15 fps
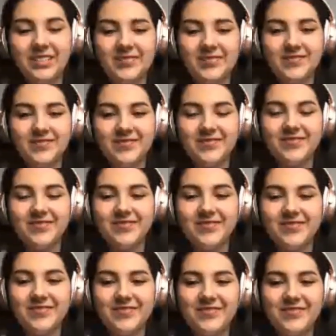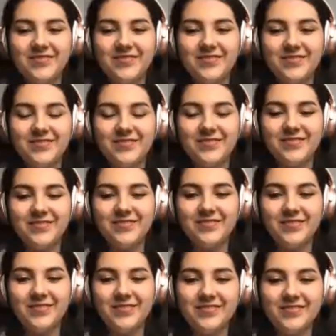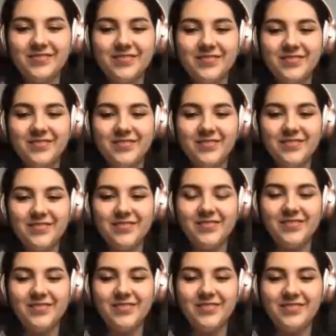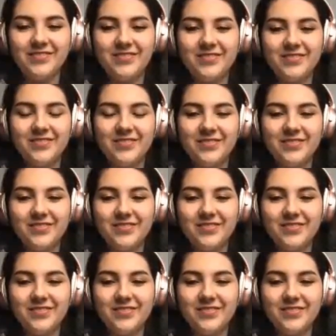[no speech]